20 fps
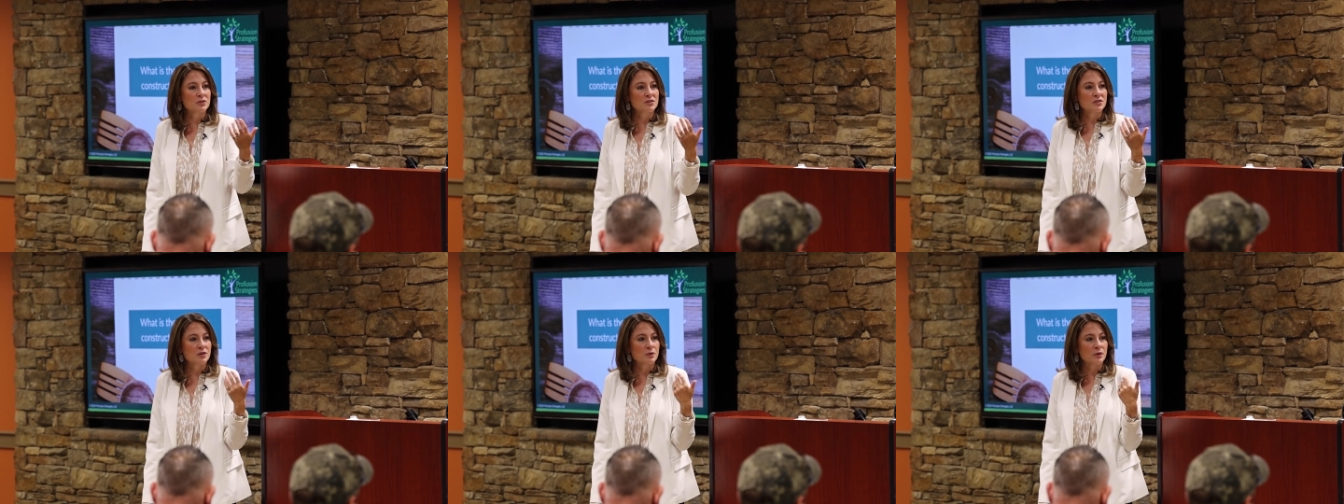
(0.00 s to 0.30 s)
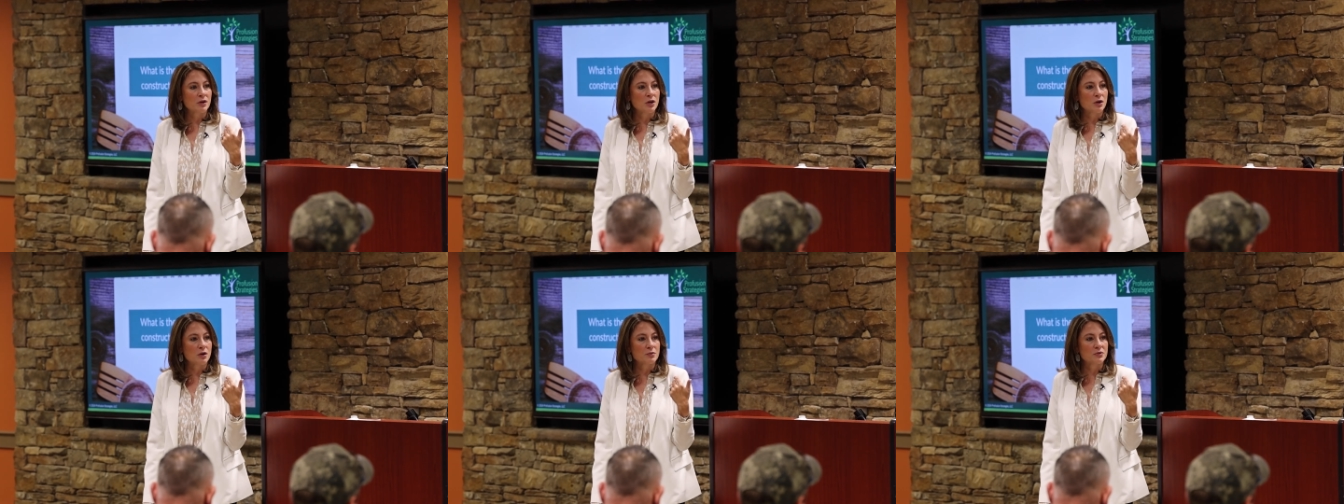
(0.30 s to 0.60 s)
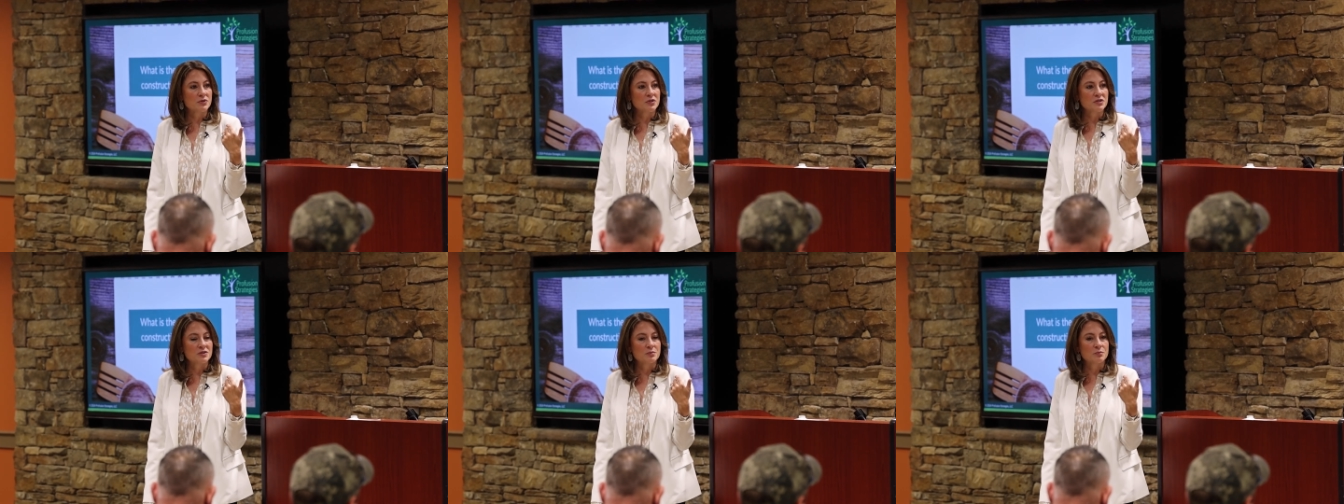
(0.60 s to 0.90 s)
what's going on
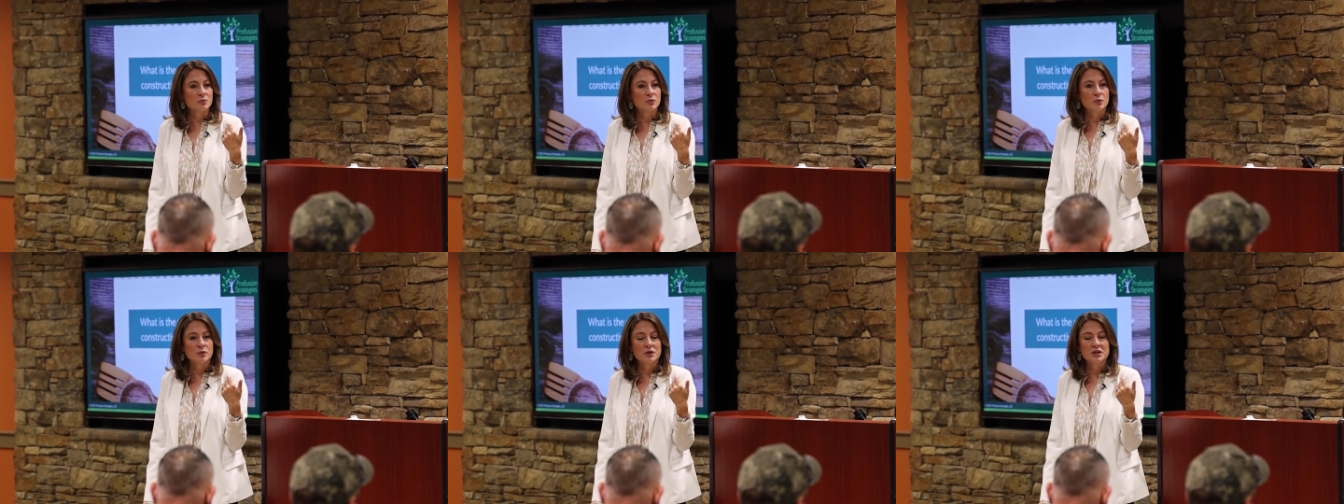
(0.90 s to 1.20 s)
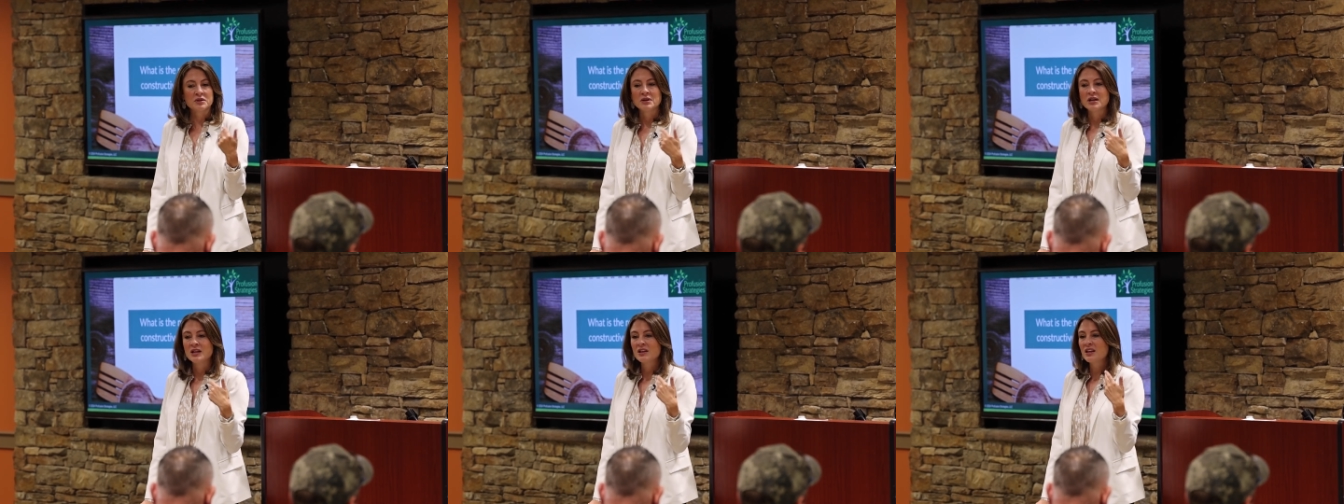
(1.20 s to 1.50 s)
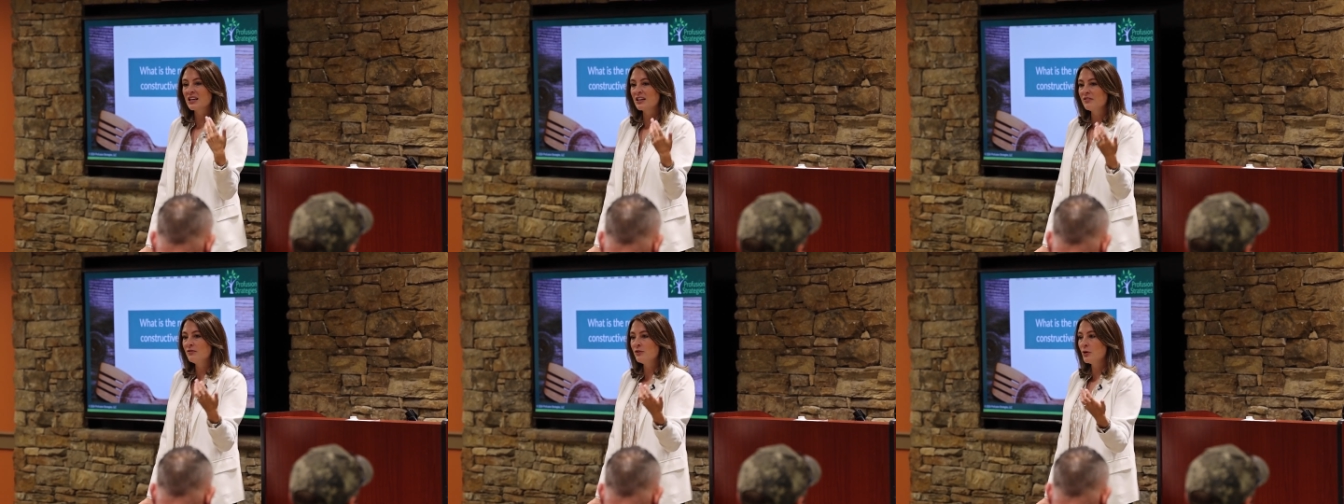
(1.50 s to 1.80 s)
with this employee?
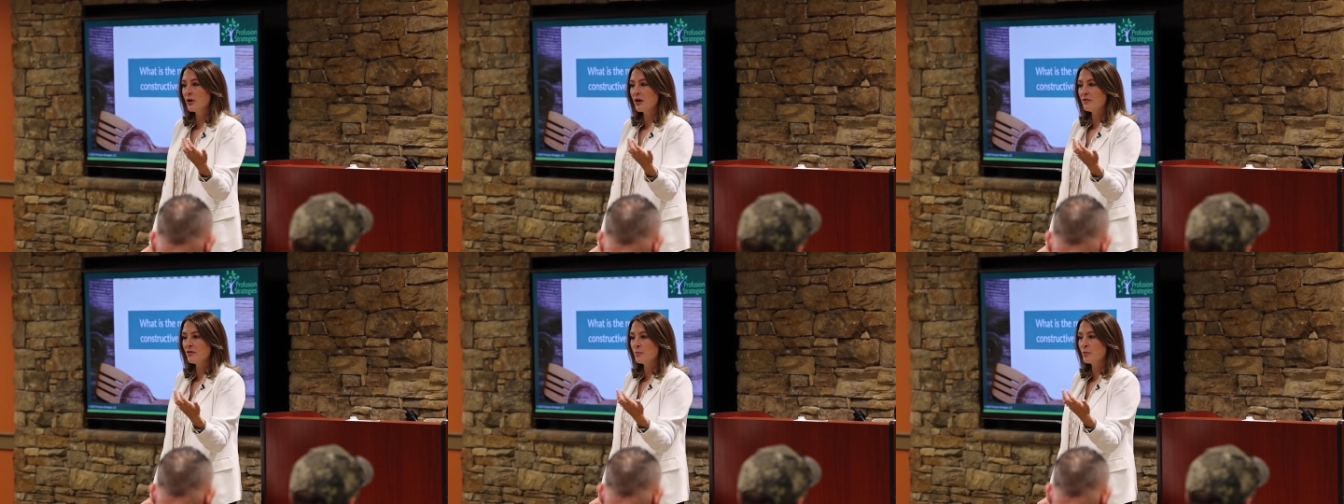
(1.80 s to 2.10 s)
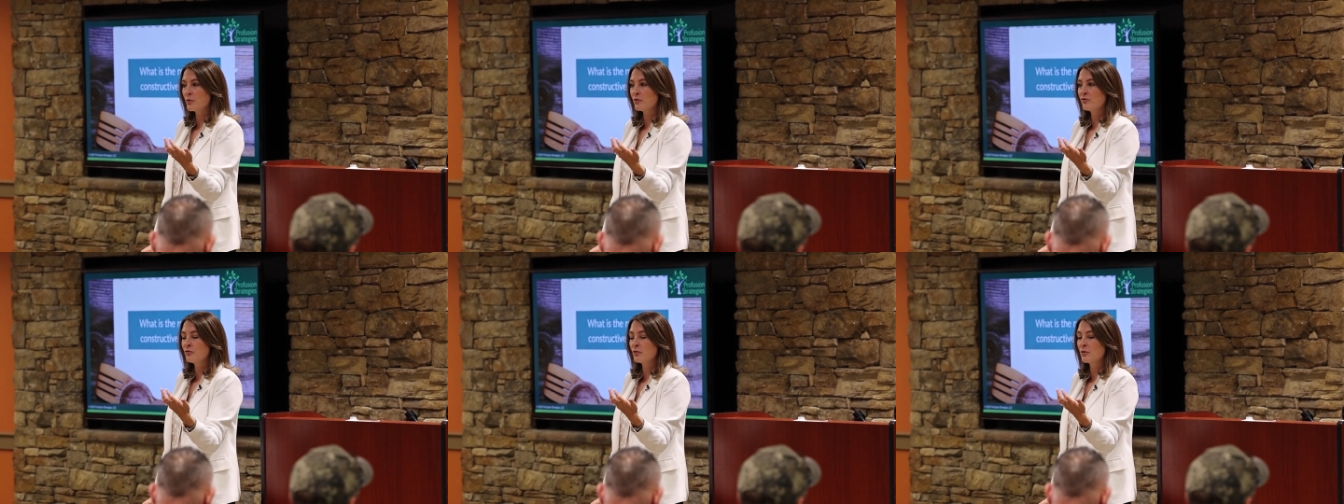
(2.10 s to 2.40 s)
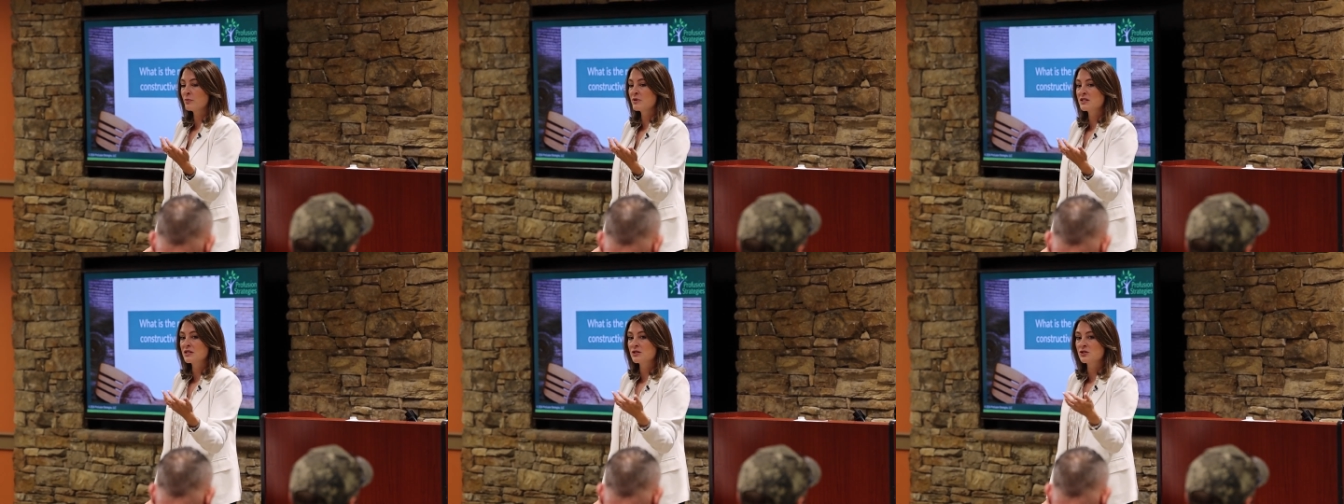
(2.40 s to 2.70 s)
Like if you have a
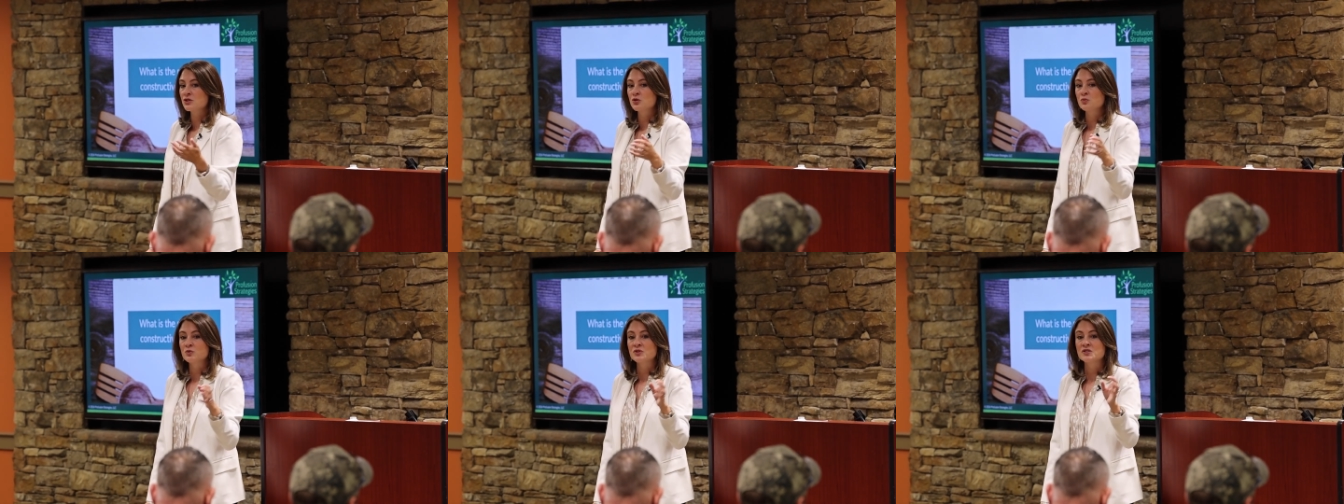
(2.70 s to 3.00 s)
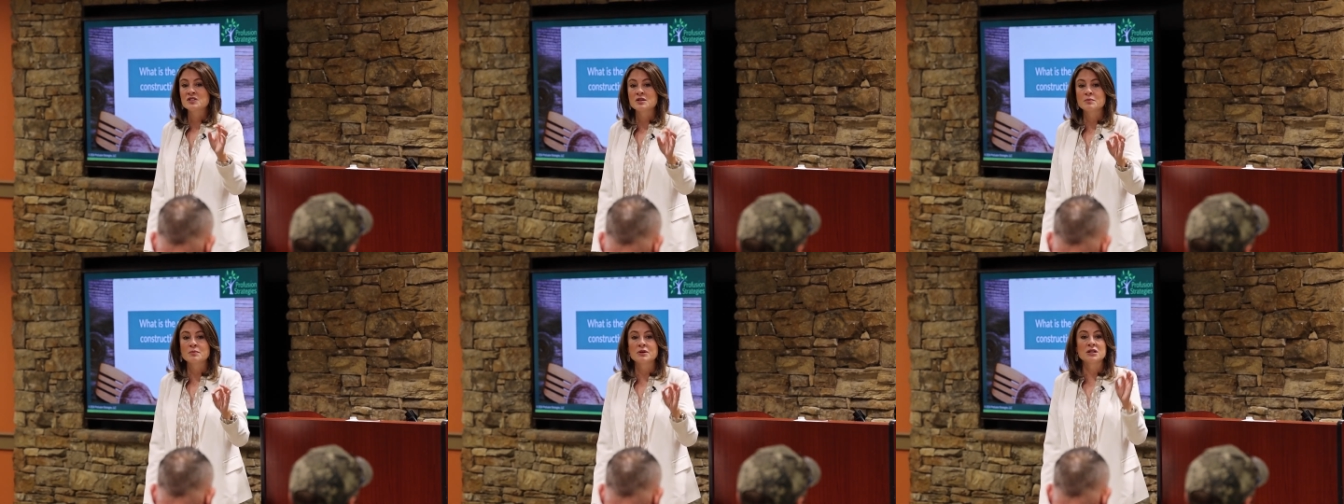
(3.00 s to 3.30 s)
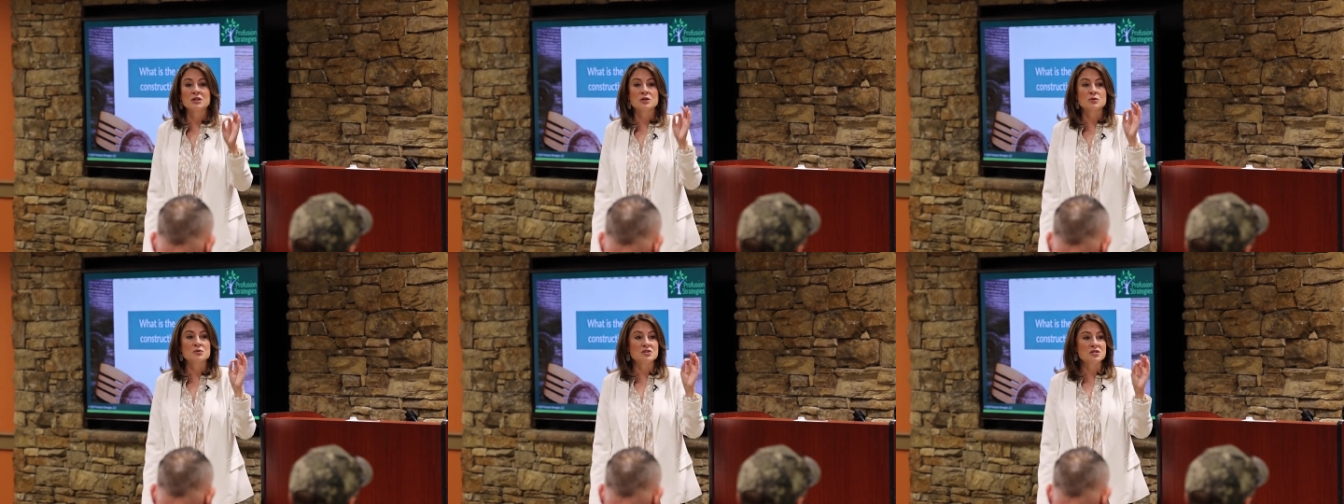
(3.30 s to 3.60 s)
performance issue with
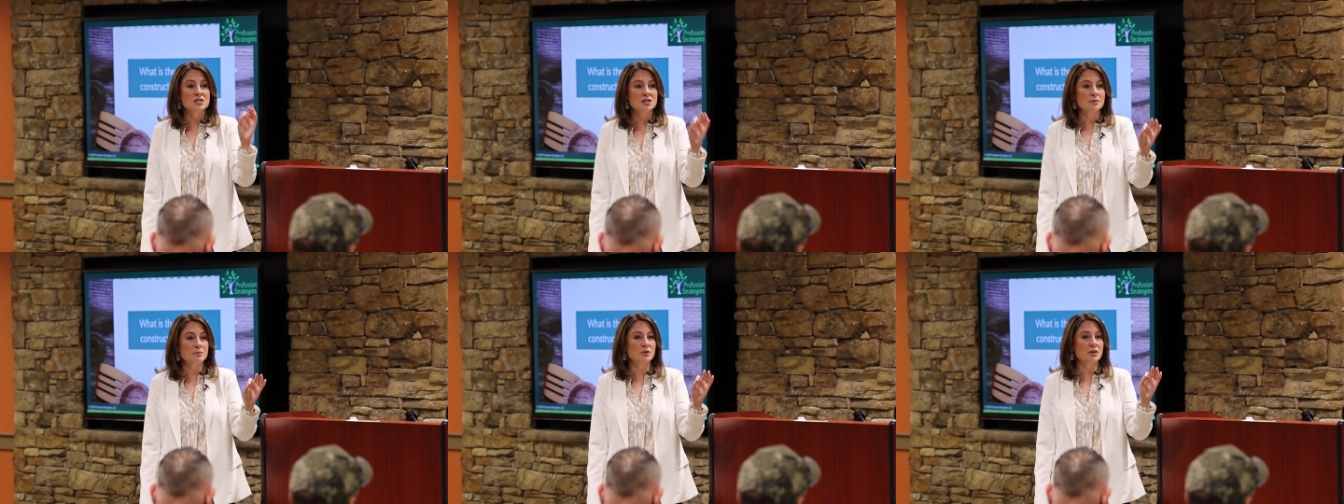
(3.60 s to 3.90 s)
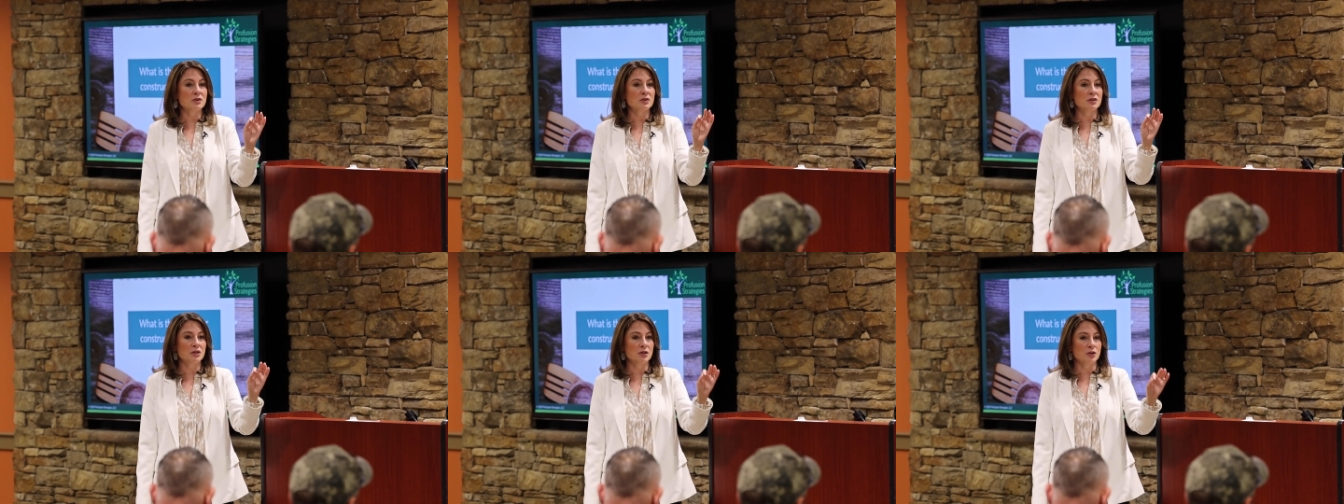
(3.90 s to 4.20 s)
somebody who's typically